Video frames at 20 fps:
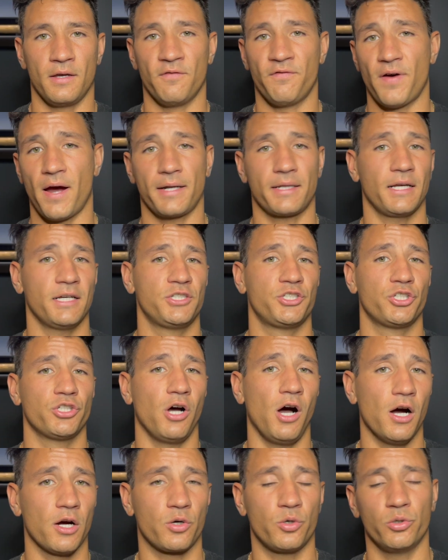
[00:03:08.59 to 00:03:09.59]
In fact, I
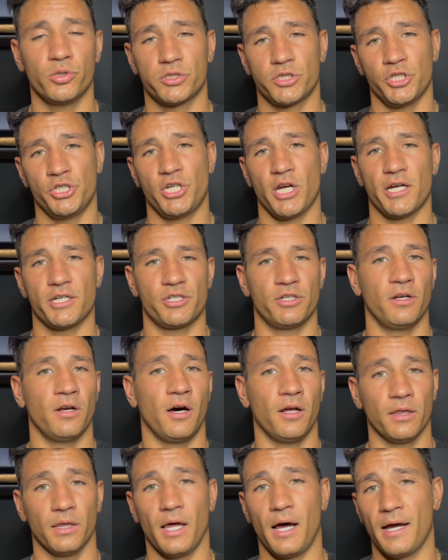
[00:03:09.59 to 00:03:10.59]
saw a cool suggestion
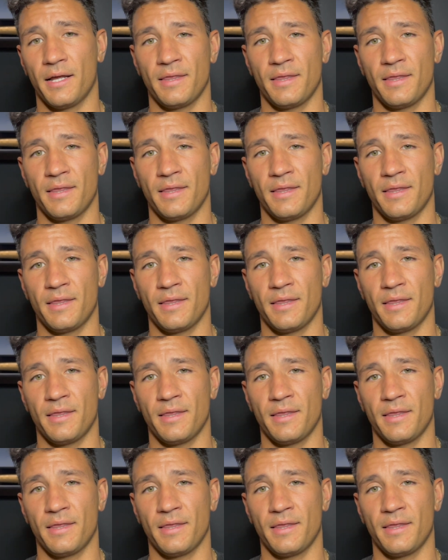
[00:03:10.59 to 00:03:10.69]
online